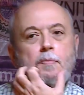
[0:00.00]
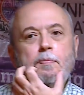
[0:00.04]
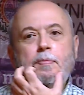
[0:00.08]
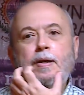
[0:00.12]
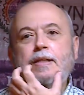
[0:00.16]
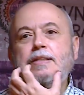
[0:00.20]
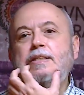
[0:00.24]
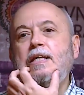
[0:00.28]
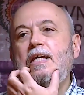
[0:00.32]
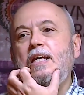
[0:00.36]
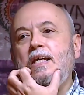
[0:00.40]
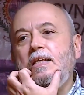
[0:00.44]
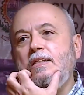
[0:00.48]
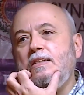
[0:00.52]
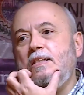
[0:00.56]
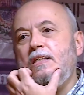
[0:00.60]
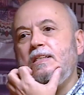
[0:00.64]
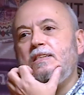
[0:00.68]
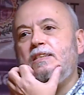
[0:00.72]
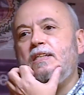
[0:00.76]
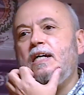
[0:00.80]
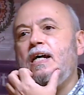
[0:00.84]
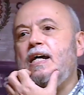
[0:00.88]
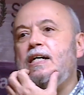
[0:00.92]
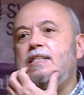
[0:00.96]
But
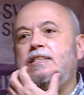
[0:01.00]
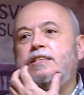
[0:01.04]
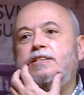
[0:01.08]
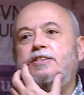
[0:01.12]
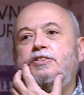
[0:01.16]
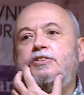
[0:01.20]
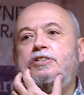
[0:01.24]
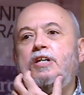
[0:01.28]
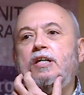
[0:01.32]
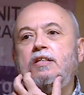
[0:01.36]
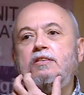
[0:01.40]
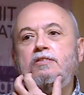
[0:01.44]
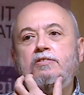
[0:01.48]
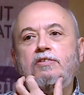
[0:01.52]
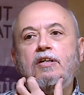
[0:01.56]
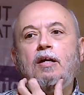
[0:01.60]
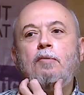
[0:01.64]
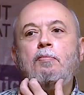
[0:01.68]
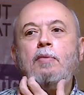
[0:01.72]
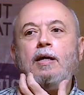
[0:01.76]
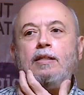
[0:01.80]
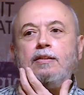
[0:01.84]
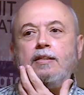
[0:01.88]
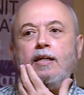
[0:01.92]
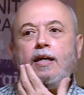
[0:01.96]
this has changed
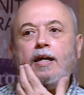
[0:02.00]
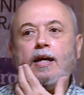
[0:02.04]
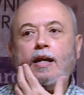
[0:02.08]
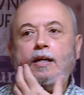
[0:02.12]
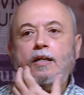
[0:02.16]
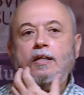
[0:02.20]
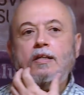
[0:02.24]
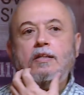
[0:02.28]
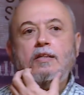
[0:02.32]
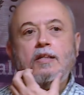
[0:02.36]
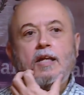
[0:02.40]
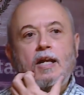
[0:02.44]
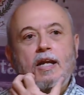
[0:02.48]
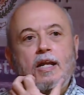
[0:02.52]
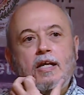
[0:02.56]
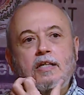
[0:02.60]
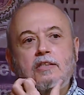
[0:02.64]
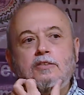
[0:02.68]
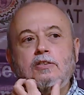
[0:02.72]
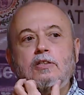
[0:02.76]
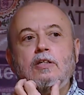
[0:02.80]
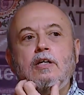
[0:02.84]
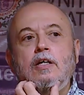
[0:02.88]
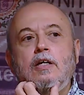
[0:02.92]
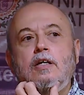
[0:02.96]
dramatically in the
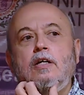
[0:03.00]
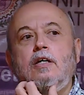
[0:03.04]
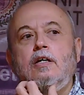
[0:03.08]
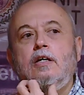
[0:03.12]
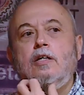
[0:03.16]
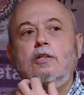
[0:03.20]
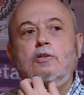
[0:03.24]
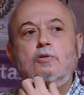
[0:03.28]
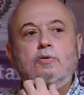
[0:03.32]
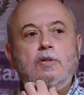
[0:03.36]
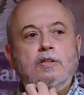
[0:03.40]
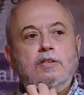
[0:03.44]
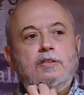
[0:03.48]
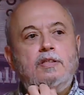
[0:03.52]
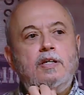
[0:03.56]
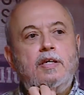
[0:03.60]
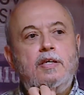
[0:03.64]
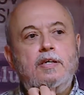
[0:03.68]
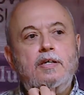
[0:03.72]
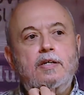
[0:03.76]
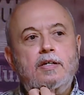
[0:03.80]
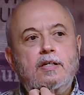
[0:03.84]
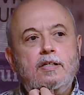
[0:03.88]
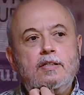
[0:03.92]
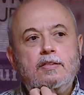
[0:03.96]
last 20
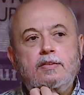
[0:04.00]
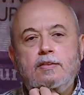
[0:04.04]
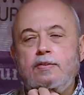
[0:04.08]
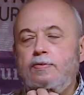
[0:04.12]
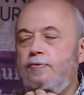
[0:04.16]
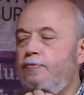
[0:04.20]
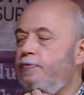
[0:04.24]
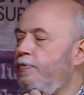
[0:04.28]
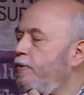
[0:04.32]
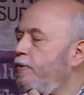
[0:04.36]
years.